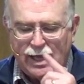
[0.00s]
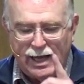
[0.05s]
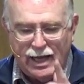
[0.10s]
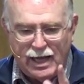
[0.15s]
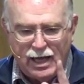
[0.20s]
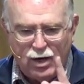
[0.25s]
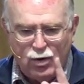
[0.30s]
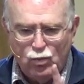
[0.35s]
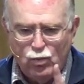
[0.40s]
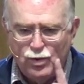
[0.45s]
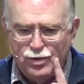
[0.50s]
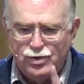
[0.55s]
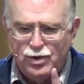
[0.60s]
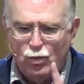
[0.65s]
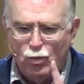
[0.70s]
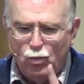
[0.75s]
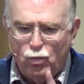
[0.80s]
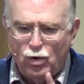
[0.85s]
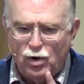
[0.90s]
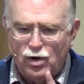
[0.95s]
How
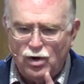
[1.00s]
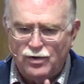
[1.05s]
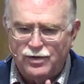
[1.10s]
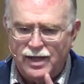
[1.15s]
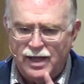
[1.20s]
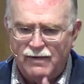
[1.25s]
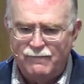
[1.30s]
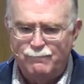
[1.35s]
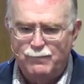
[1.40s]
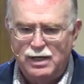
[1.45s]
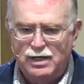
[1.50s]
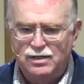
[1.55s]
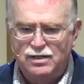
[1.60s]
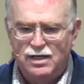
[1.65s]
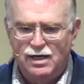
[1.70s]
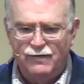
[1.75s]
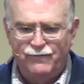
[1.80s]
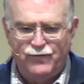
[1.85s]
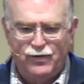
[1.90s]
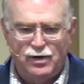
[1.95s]
would the world have
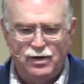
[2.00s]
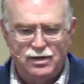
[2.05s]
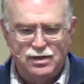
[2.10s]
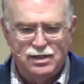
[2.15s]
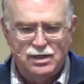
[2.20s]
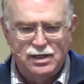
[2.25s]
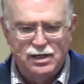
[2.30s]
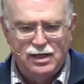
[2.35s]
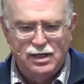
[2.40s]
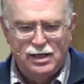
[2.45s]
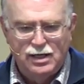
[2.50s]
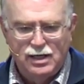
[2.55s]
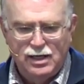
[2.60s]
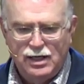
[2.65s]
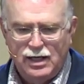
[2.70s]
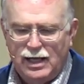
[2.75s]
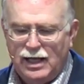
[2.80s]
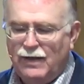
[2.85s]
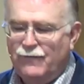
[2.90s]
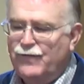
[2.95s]
been different
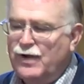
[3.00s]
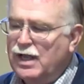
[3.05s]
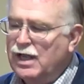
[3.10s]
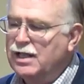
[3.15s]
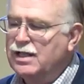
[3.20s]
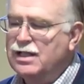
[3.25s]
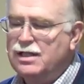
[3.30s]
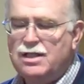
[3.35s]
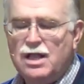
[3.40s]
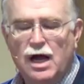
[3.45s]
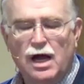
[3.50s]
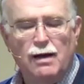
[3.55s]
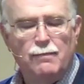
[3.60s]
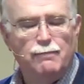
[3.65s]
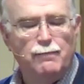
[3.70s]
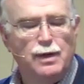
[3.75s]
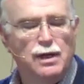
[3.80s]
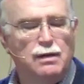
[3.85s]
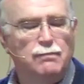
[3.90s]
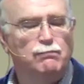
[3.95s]
if he had
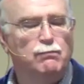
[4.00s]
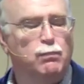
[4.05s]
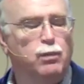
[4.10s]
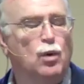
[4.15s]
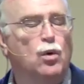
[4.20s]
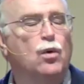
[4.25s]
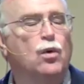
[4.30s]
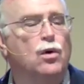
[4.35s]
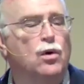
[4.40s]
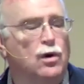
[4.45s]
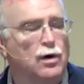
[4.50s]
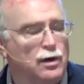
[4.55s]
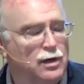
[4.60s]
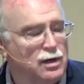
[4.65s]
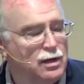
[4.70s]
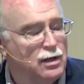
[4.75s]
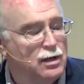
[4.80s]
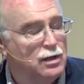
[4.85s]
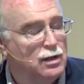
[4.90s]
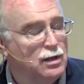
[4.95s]
not been
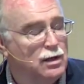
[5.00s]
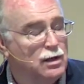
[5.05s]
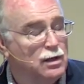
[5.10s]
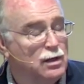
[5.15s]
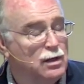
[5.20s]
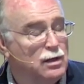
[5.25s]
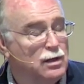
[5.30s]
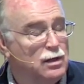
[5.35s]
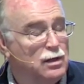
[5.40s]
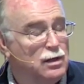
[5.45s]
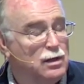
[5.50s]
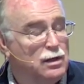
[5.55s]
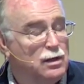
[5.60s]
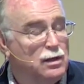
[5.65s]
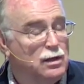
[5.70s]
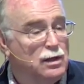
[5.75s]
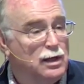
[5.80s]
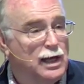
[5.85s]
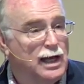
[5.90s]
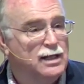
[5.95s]
born
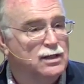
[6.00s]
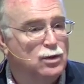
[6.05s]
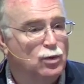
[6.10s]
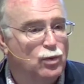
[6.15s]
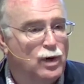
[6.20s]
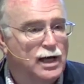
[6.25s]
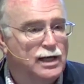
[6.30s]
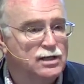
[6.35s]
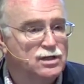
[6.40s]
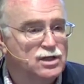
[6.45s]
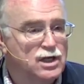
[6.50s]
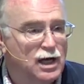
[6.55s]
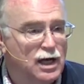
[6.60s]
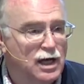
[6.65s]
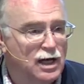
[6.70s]
at the right